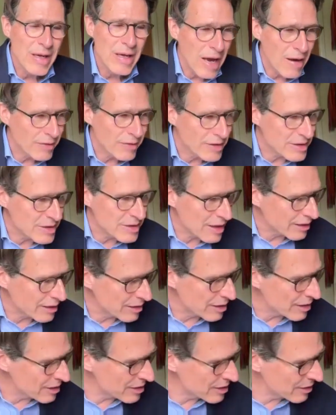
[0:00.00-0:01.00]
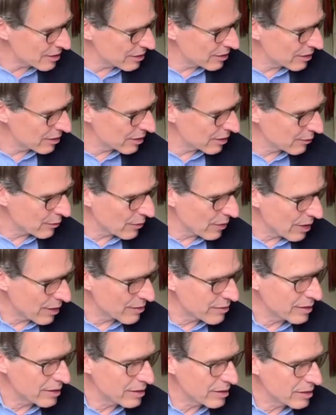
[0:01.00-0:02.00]
Having said this,
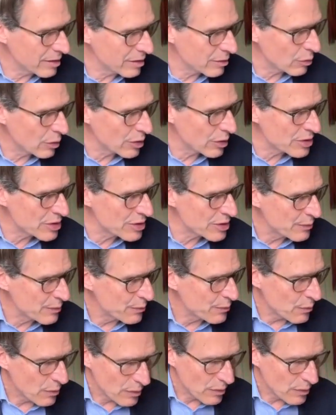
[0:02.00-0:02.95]
I think it was